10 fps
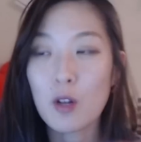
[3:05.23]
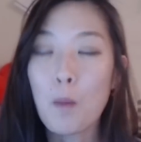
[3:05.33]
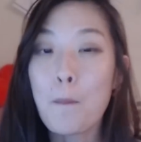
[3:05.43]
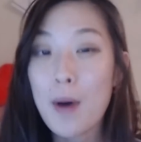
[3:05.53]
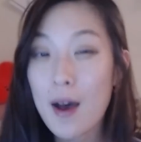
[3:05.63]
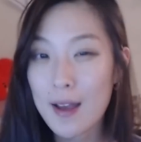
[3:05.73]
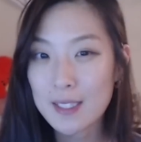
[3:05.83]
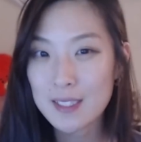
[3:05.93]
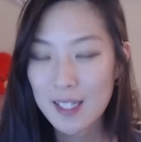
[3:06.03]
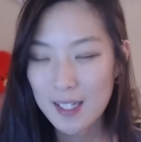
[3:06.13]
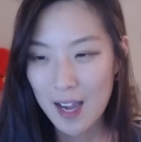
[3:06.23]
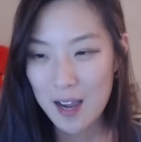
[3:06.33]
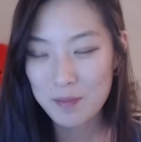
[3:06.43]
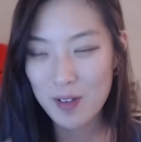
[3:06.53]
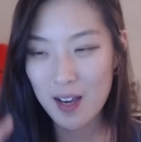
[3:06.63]
but
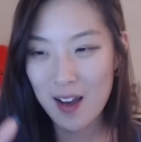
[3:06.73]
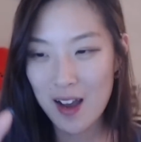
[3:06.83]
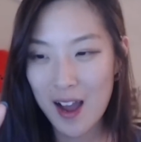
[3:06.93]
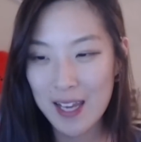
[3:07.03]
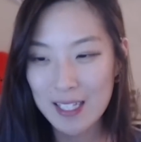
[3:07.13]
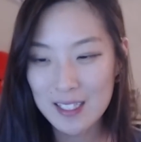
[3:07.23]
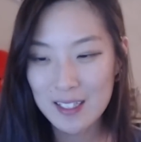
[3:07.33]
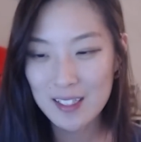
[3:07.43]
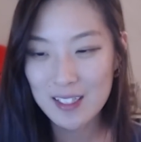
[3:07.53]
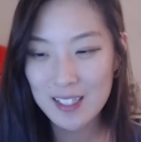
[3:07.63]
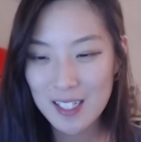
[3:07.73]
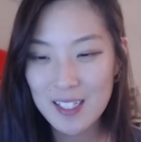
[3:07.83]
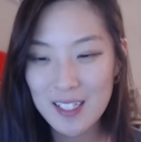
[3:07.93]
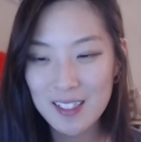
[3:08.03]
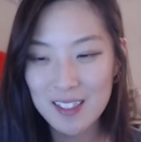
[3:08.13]
i'm i
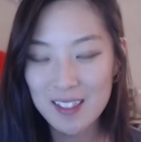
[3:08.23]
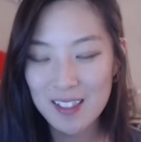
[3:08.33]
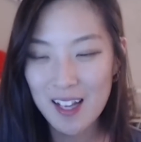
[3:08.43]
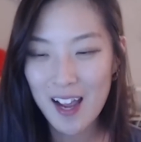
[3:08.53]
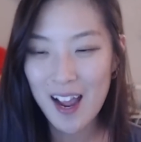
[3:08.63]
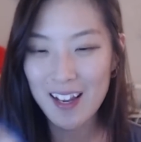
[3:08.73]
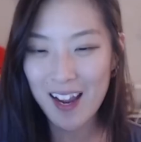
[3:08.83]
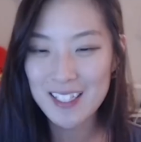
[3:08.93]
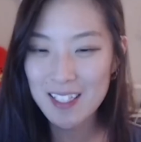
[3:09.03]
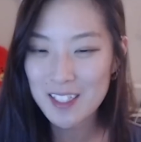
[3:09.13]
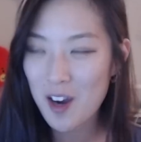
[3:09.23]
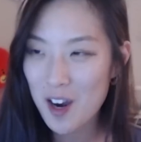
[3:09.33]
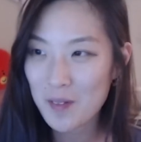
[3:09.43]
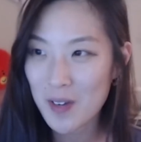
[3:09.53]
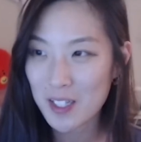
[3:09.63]
needed i i didn't
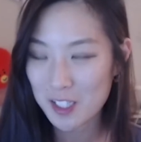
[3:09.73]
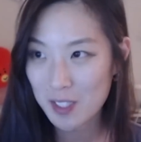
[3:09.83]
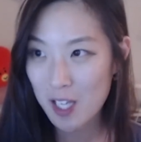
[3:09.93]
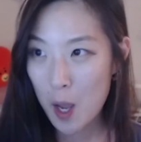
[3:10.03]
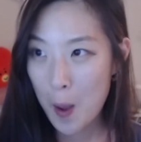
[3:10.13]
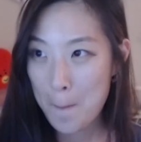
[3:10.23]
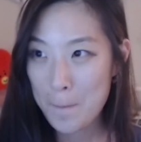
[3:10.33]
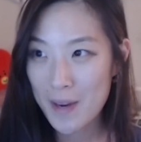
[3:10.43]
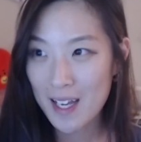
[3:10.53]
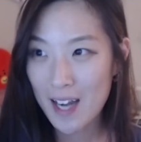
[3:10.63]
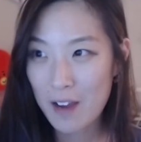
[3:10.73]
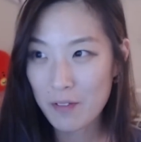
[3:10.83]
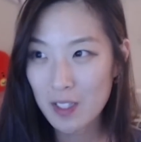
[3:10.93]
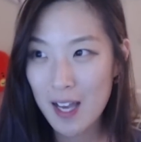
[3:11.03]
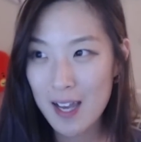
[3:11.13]
talk about this but i
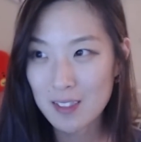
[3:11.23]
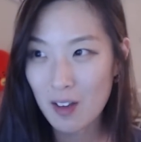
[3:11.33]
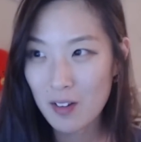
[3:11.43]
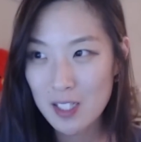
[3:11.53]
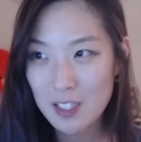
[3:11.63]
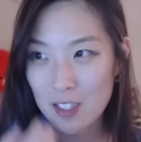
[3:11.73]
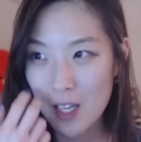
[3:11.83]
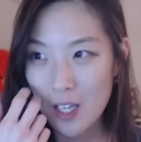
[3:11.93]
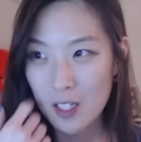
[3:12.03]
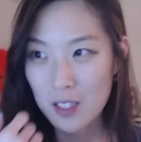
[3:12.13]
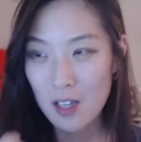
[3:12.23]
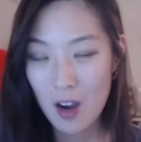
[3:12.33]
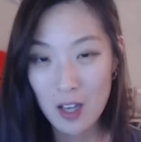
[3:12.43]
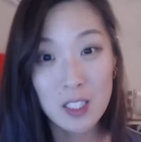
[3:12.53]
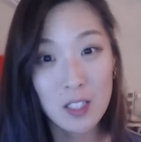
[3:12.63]
realized all these
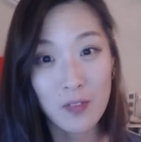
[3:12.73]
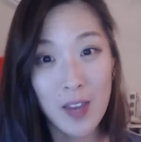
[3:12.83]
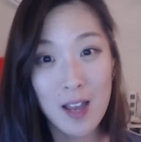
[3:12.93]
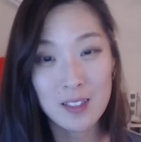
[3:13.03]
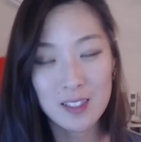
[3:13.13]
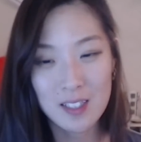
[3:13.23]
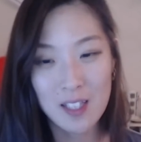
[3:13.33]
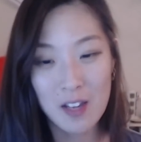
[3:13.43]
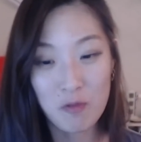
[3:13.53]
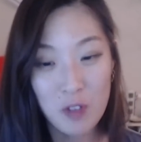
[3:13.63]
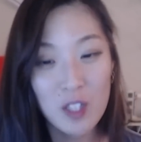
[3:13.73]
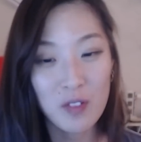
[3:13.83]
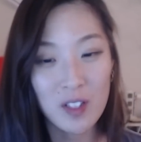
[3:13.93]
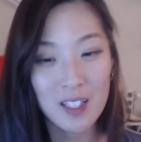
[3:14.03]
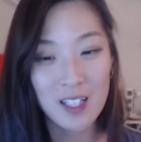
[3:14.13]
toxic fans they really
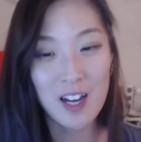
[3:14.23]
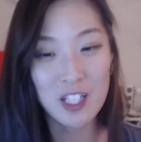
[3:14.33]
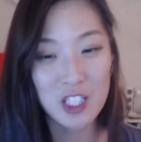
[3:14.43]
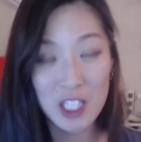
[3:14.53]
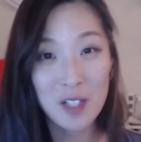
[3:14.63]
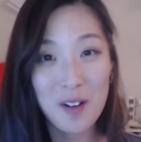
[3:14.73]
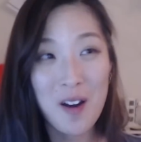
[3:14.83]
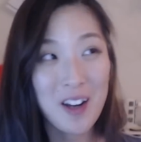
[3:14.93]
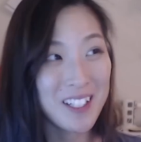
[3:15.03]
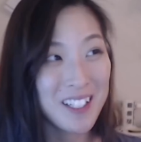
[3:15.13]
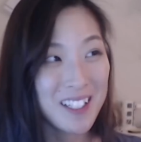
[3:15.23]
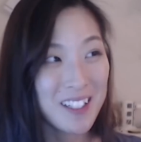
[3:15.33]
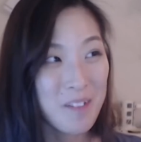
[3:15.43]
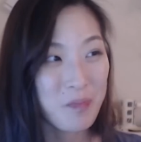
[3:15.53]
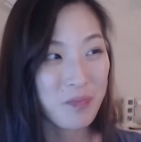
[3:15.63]
feel like they got cheated on
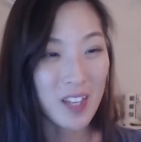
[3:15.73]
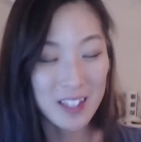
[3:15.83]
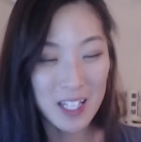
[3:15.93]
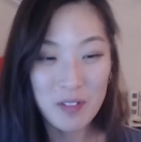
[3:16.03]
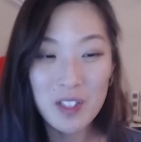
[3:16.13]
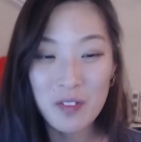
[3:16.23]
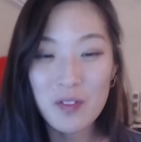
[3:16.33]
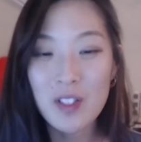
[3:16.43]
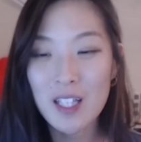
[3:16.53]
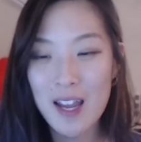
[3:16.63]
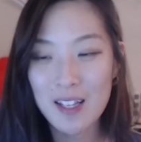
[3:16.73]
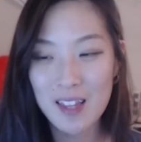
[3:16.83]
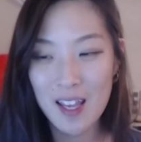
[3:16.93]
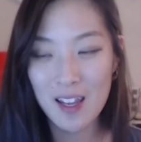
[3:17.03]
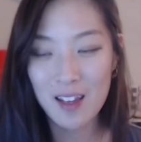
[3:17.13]
like they really feel like
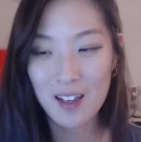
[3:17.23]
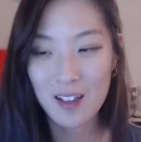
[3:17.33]
they